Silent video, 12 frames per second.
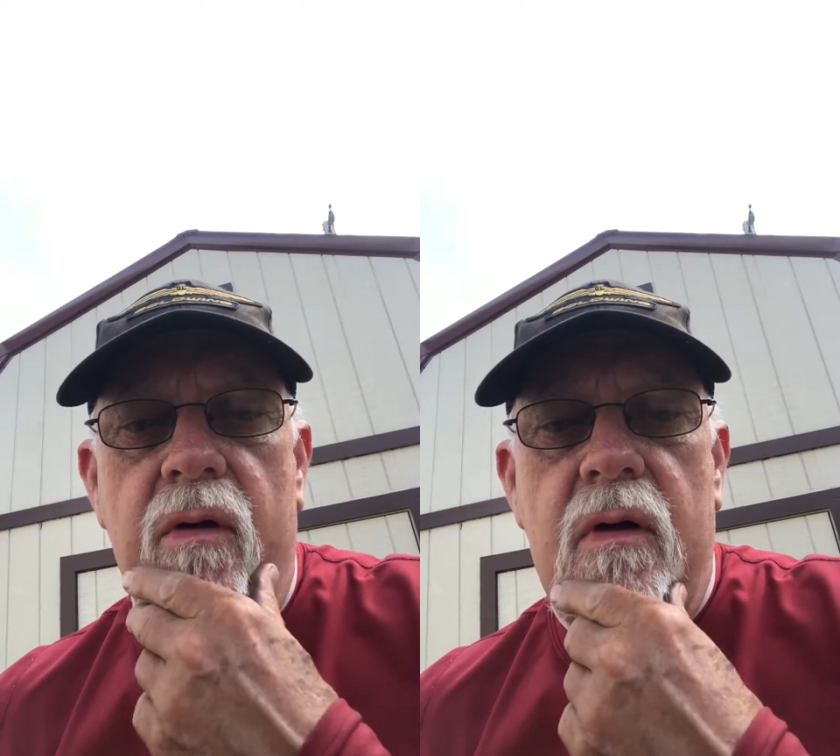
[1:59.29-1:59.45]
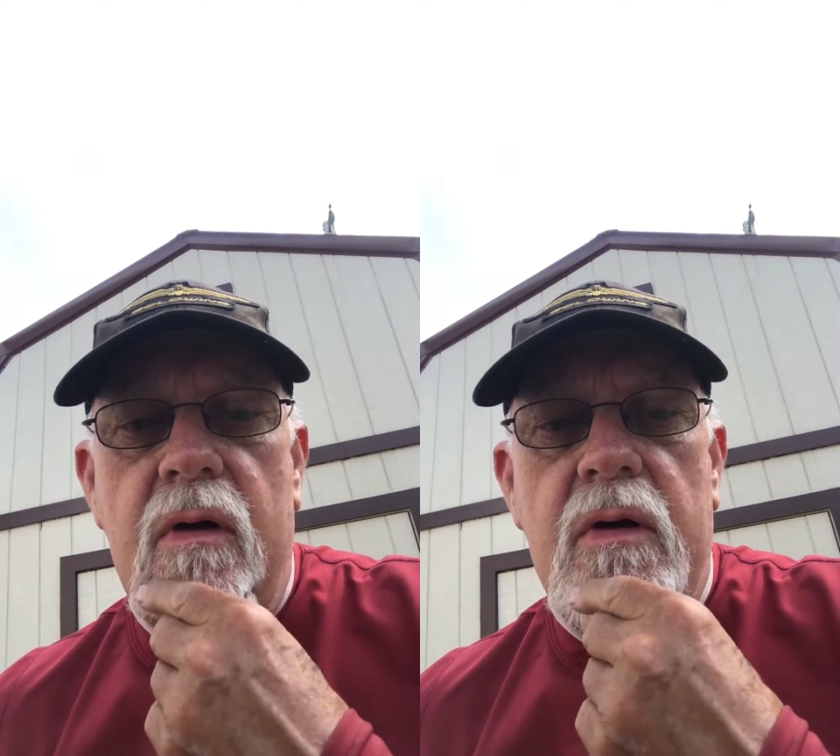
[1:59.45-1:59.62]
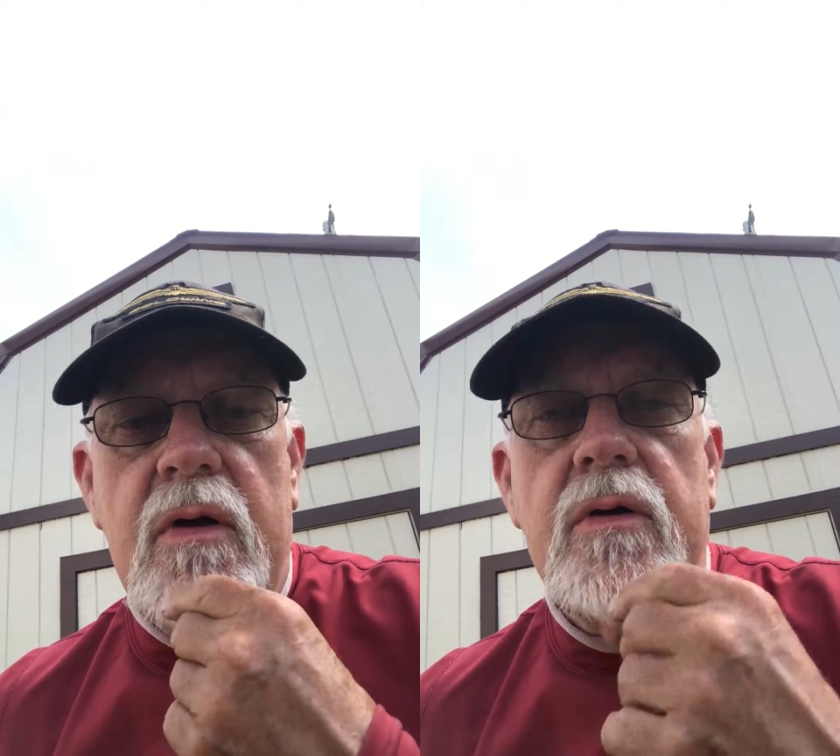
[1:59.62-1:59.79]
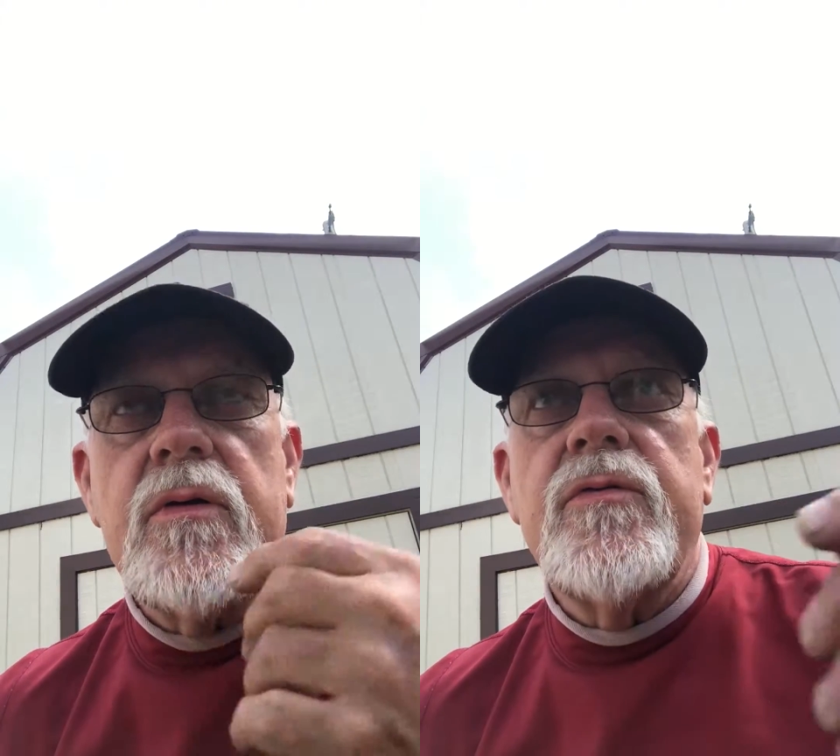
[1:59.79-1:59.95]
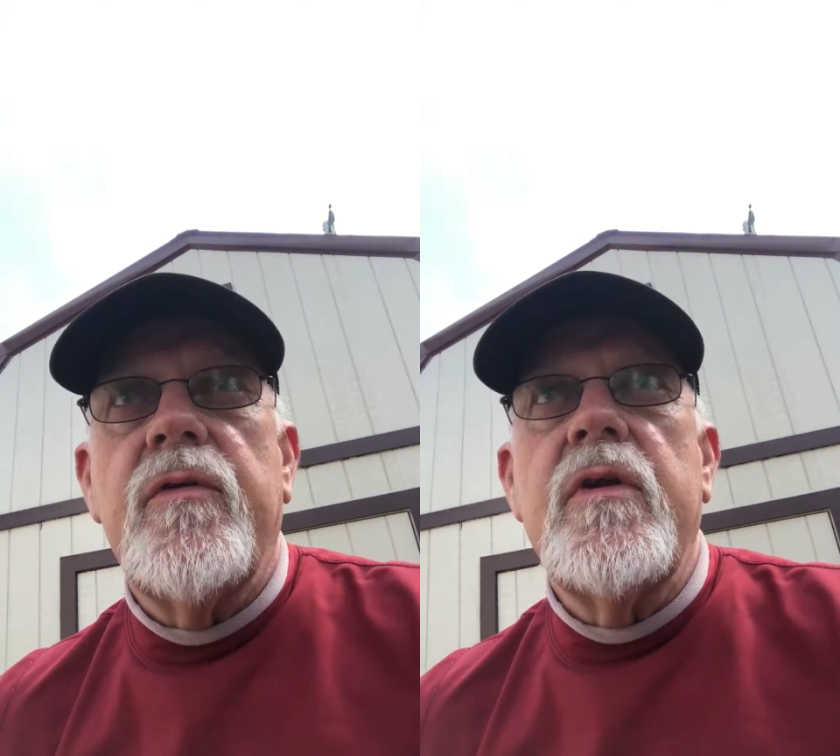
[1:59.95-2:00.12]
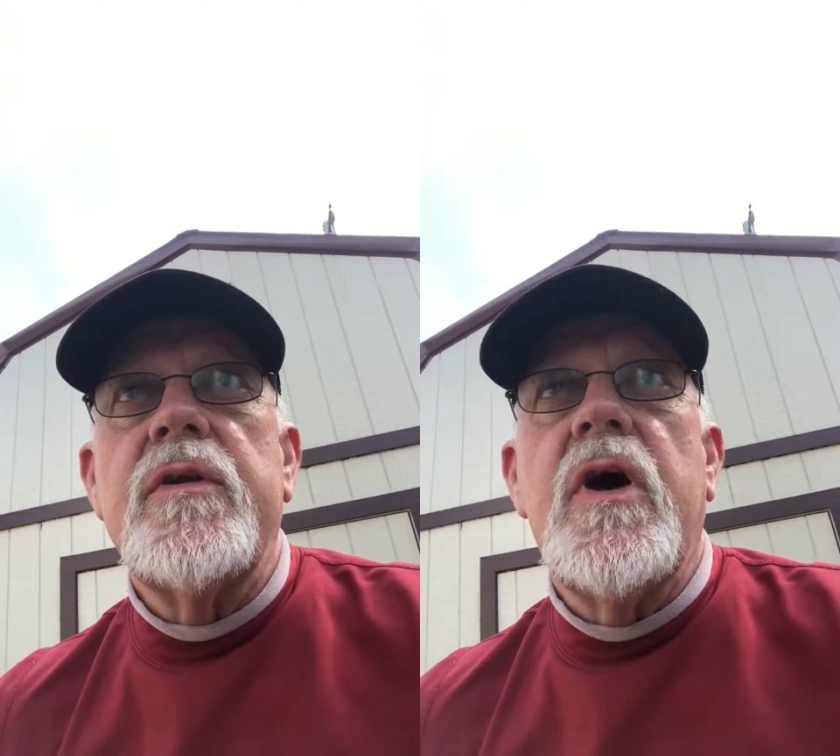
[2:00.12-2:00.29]

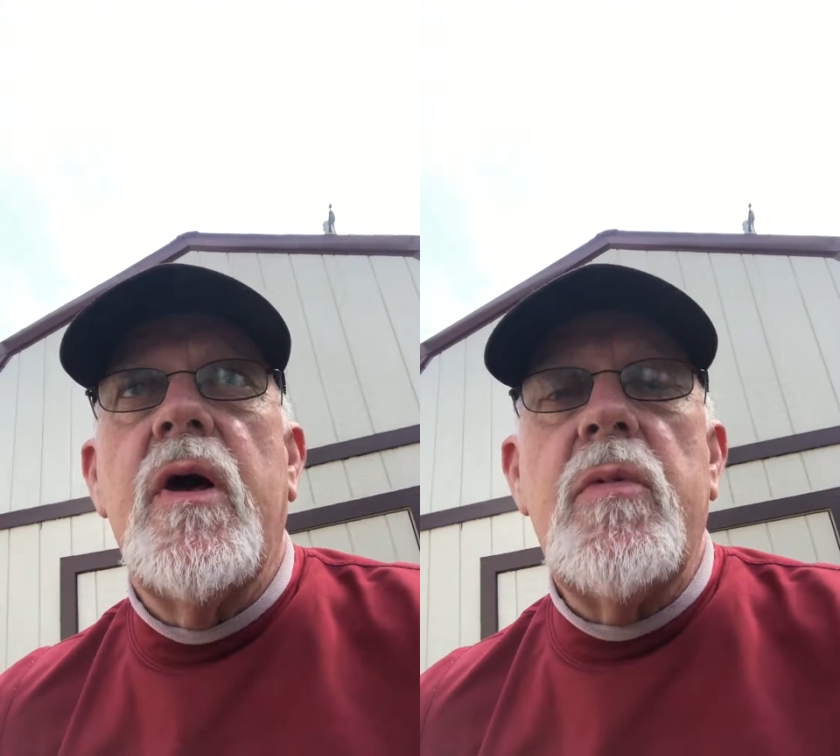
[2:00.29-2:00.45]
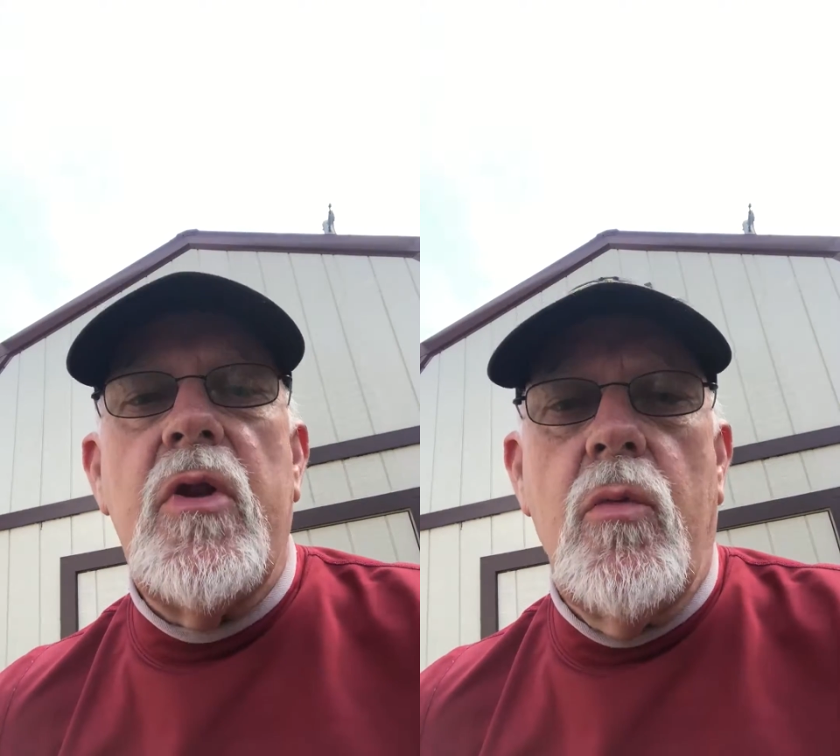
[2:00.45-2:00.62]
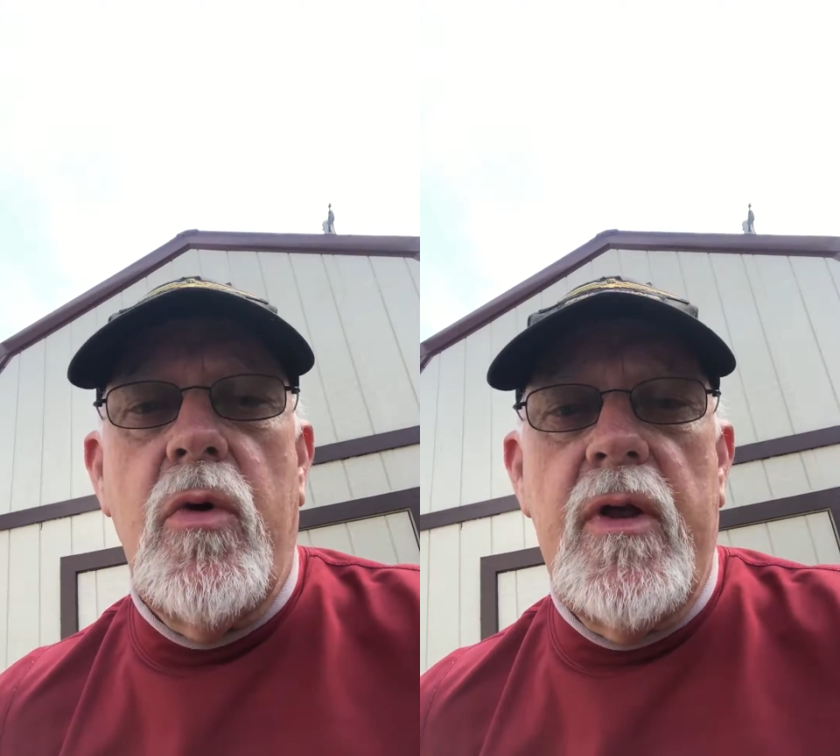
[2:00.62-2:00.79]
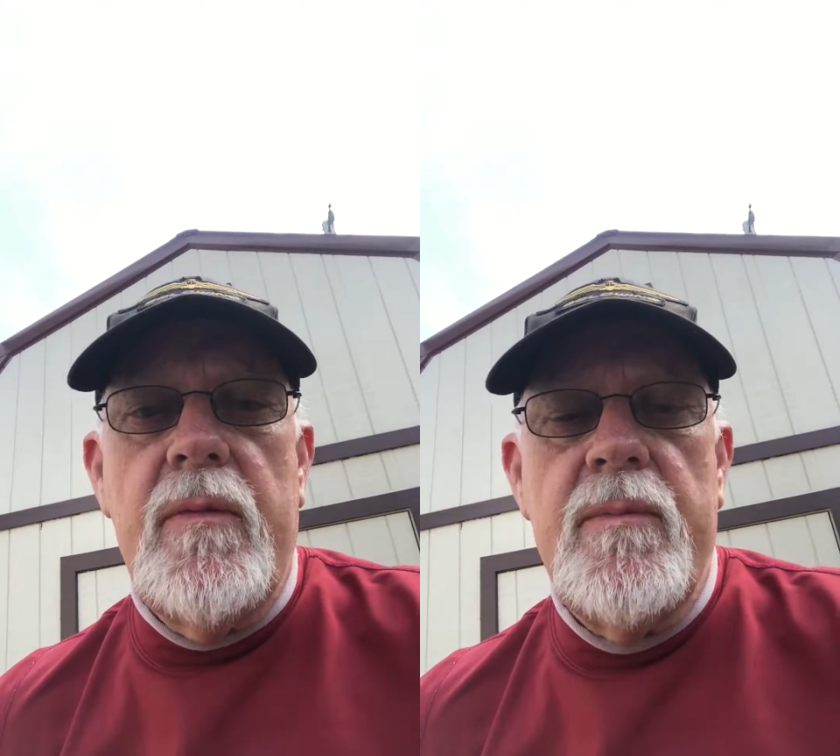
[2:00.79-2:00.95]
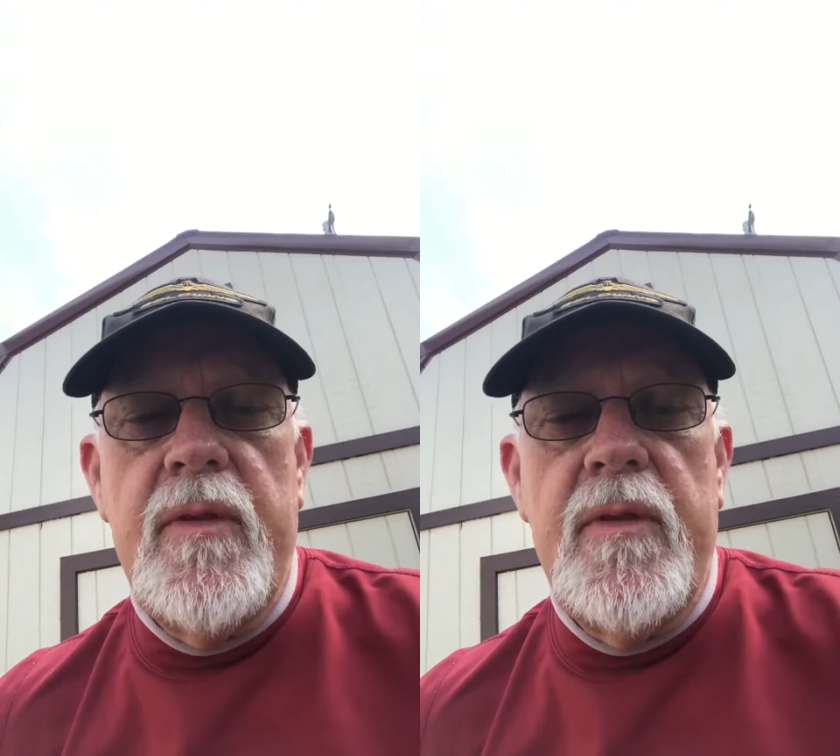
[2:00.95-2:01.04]
Fun time anyway,